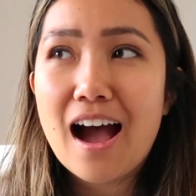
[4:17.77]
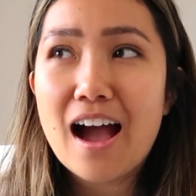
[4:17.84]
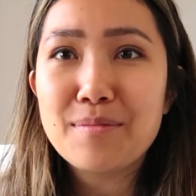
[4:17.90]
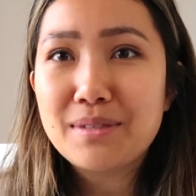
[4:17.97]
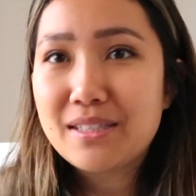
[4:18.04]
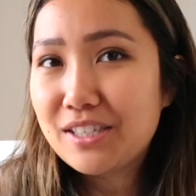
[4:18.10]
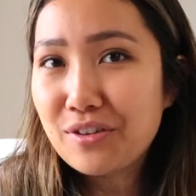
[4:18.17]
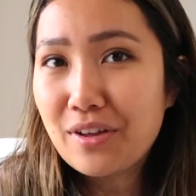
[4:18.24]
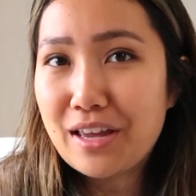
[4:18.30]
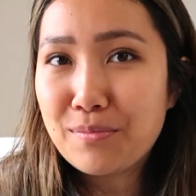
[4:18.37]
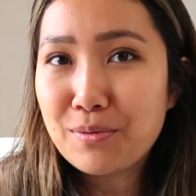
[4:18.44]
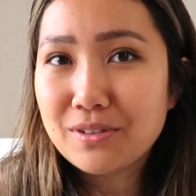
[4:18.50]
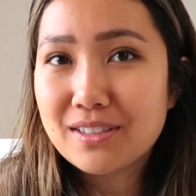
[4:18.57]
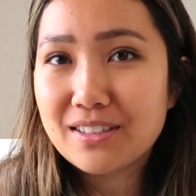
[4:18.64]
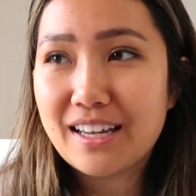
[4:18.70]
I'm still
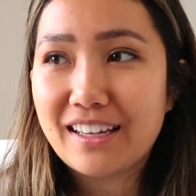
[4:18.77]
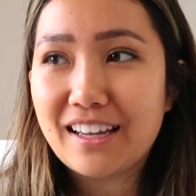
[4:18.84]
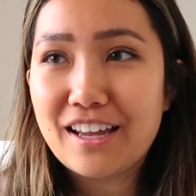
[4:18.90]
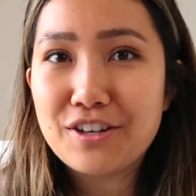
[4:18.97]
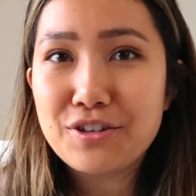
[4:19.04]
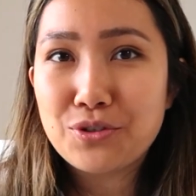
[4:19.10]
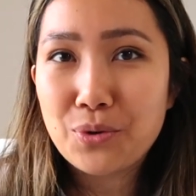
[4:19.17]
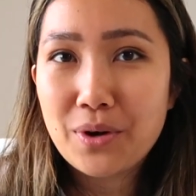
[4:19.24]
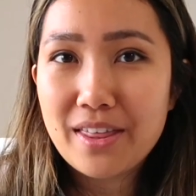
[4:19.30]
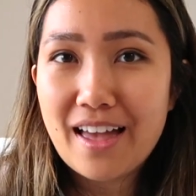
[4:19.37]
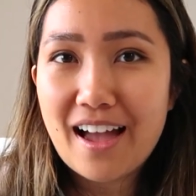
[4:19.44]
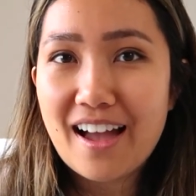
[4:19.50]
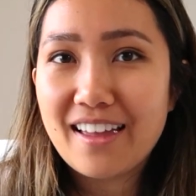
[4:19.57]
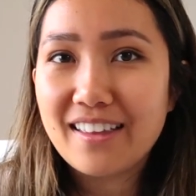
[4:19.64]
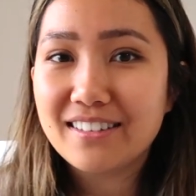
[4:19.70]
able to like enjoy
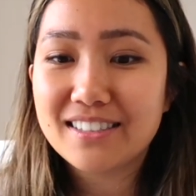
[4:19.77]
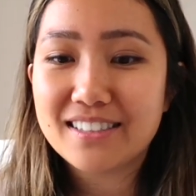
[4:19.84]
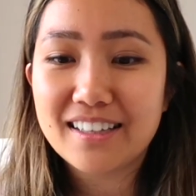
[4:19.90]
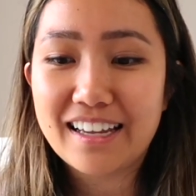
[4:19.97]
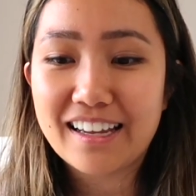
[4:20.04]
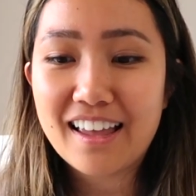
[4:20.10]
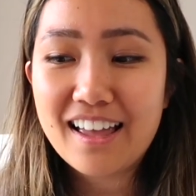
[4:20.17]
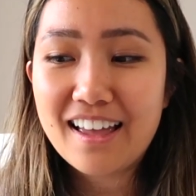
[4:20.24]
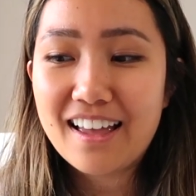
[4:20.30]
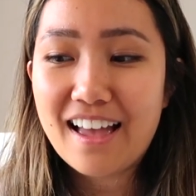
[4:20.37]
that and to like